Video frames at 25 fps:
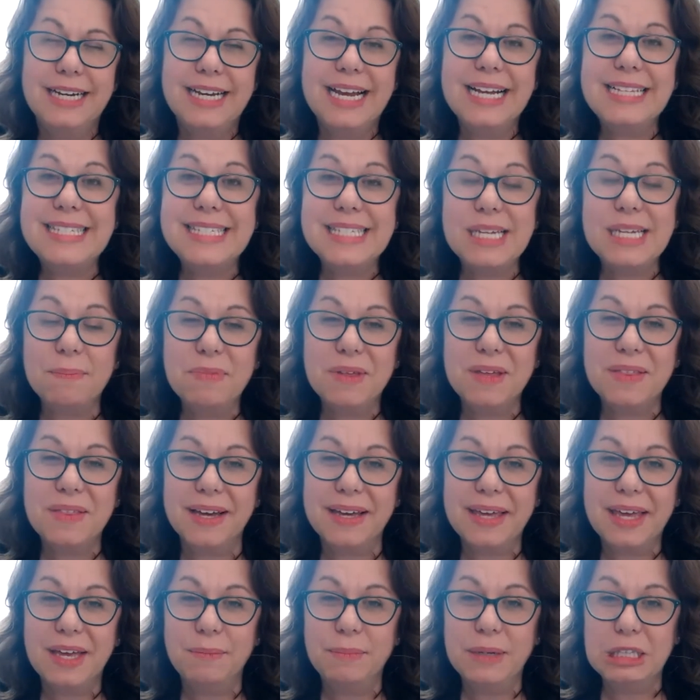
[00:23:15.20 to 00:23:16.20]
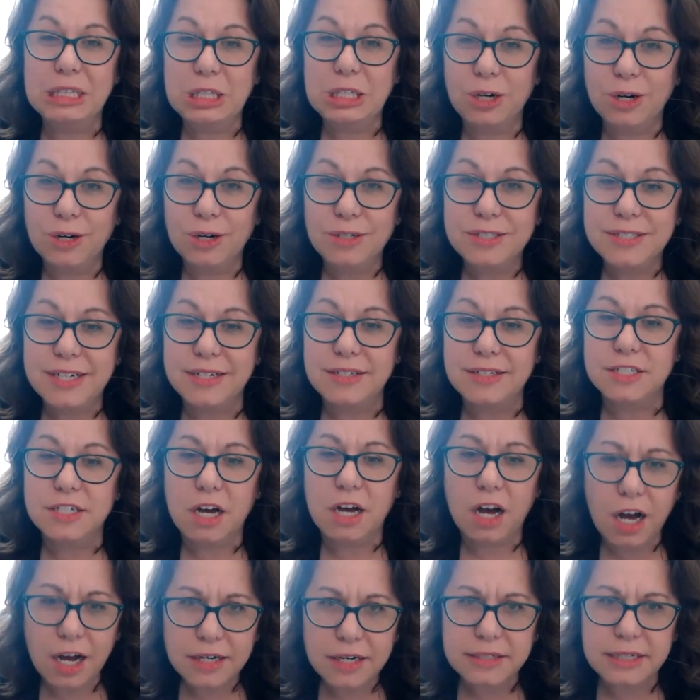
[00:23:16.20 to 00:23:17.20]
it's something that can be learned and
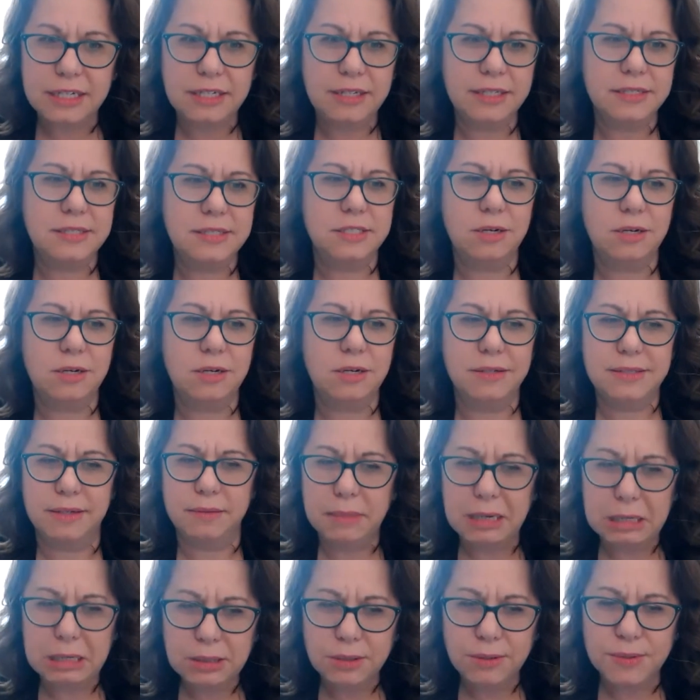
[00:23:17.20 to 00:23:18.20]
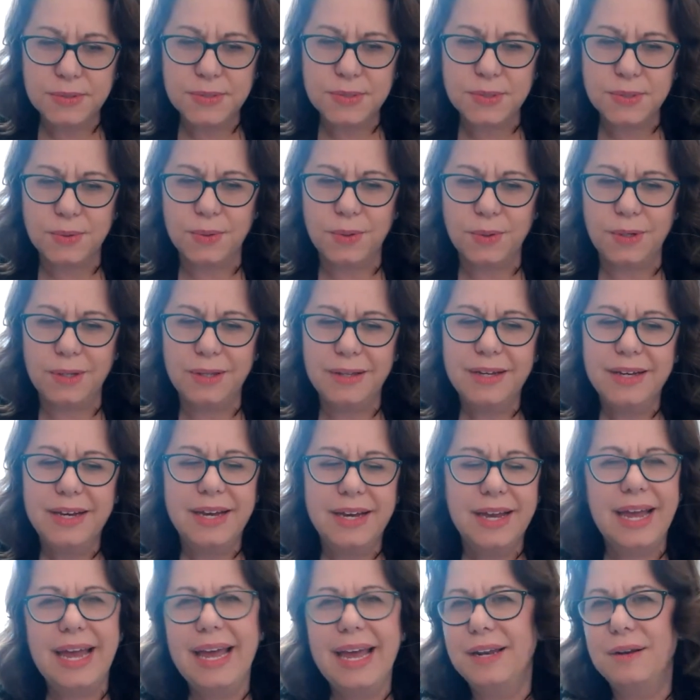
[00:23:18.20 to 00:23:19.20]
taught, and this starts at medical school.
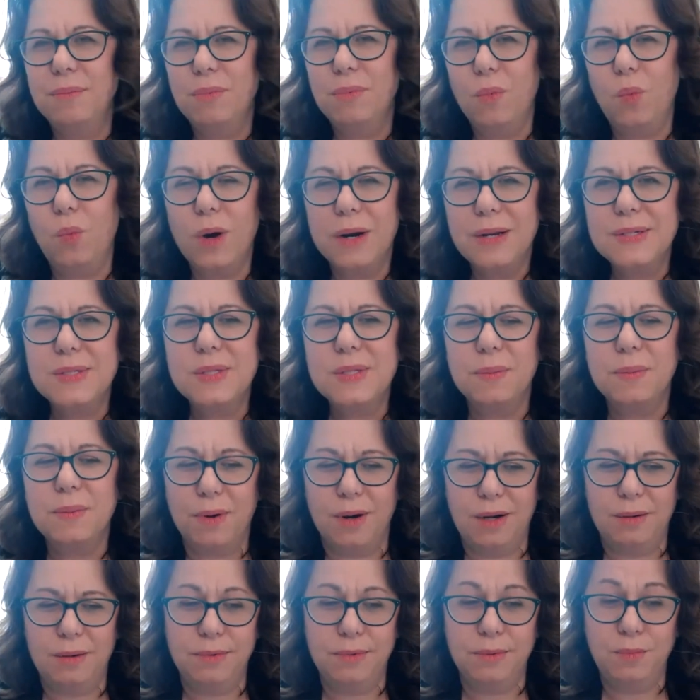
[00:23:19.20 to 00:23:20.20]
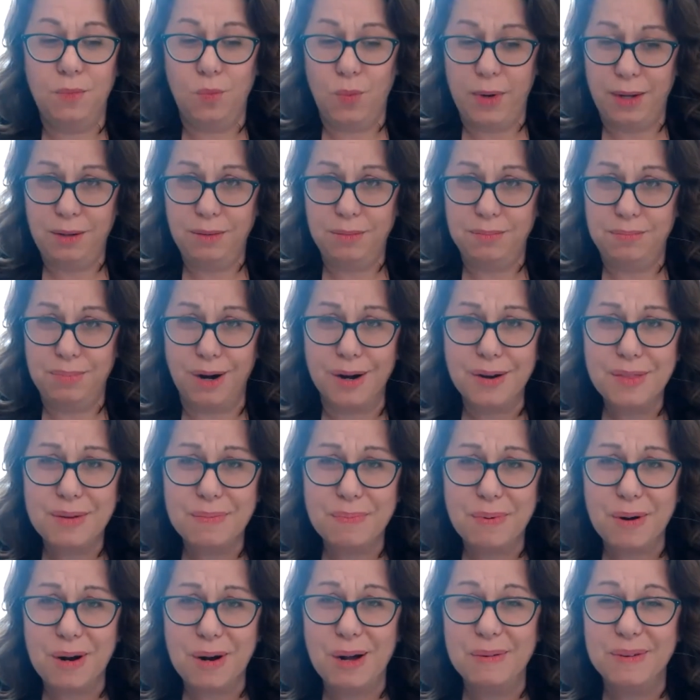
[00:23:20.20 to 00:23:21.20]
And what is the problem? Well, part of the
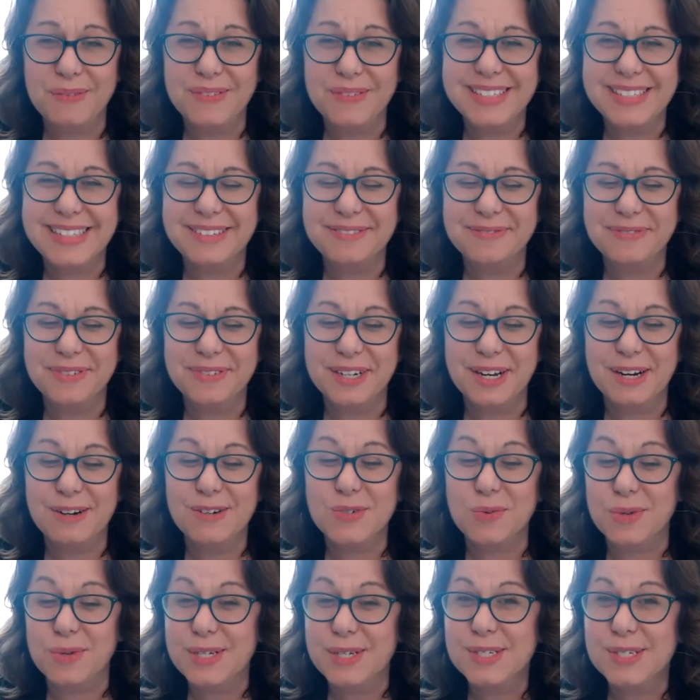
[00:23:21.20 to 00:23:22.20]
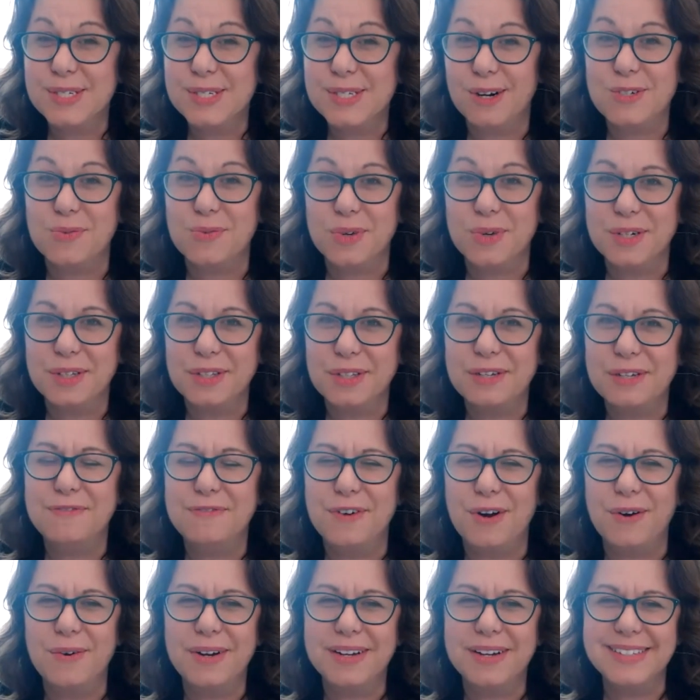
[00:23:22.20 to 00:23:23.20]
problem is that for years, research really
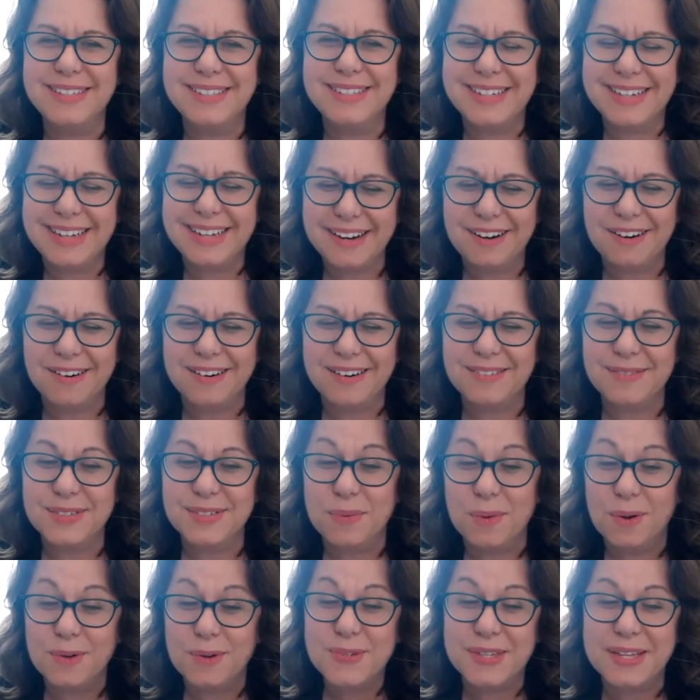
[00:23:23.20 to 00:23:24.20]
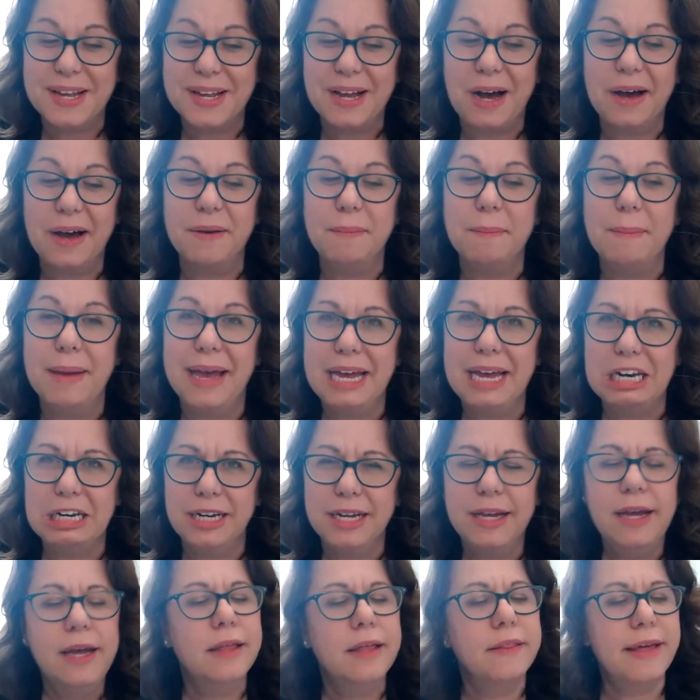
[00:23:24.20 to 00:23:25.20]
focused here. It was mostly on men.
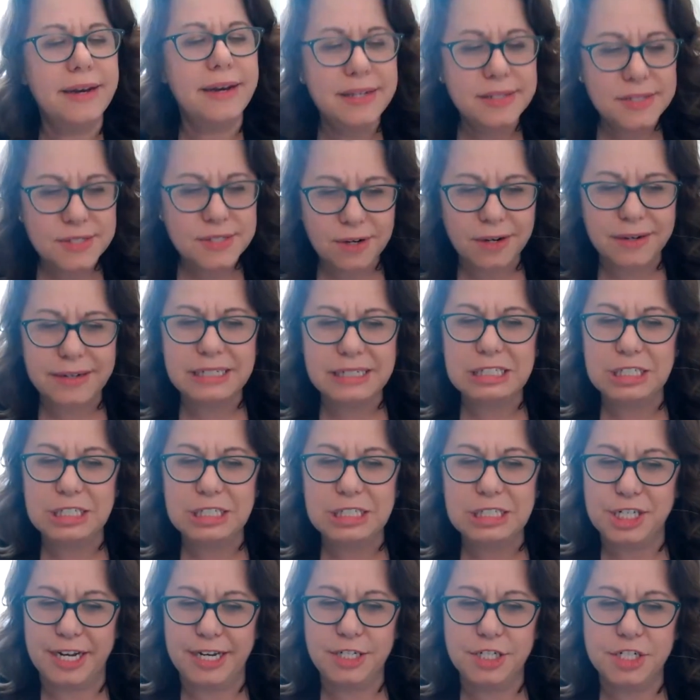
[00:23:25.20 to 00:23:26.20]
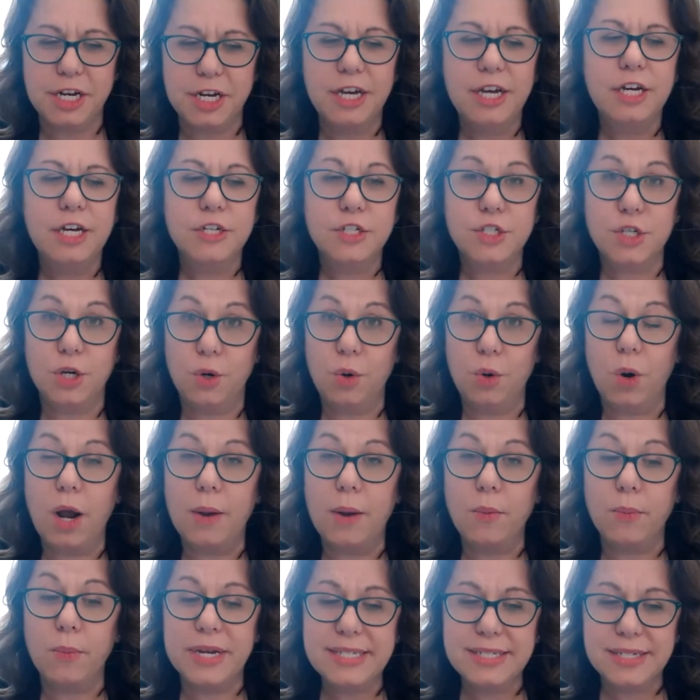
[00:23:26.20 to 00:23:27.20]
That is starting to change. So
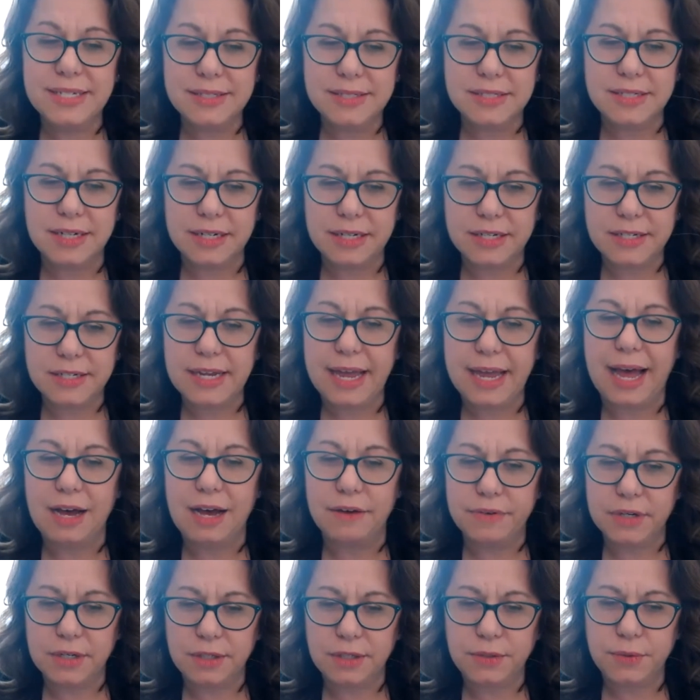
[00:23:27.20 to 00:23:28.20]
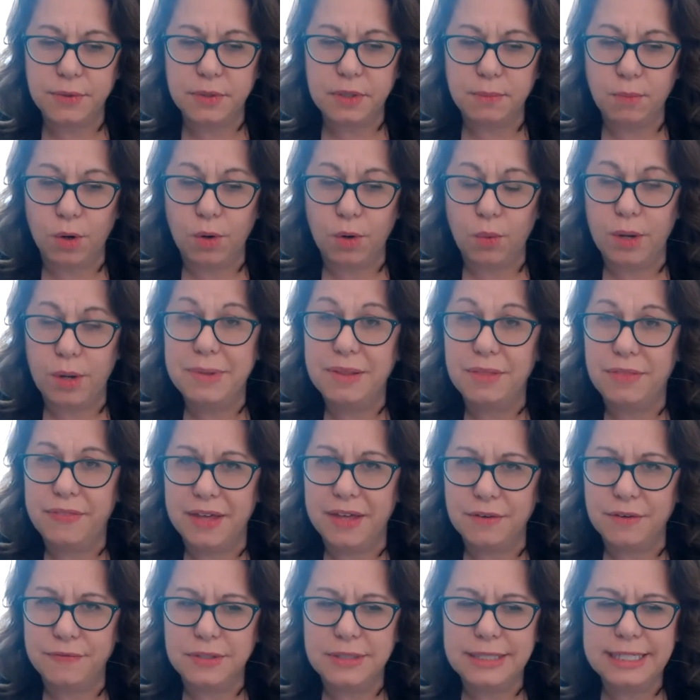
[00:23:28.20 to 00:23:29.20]
recent studies have included more women,
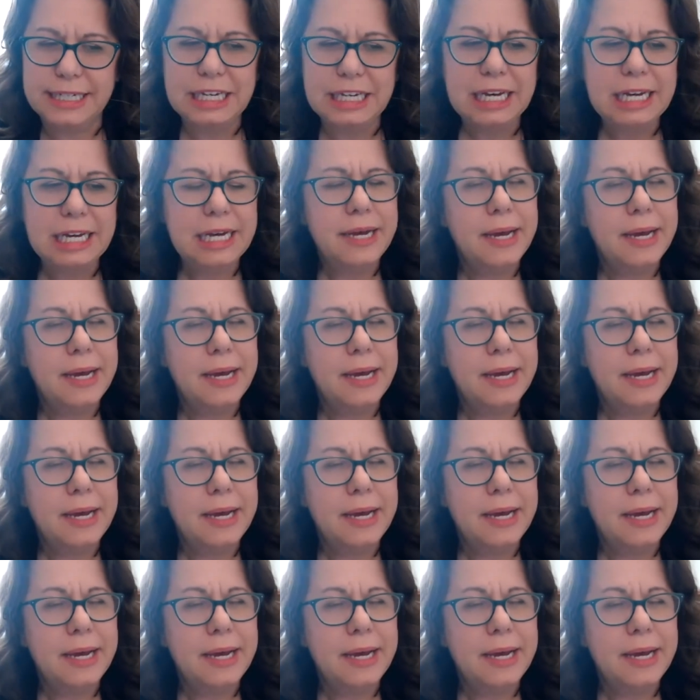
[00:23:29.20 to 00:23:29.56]
thankfully,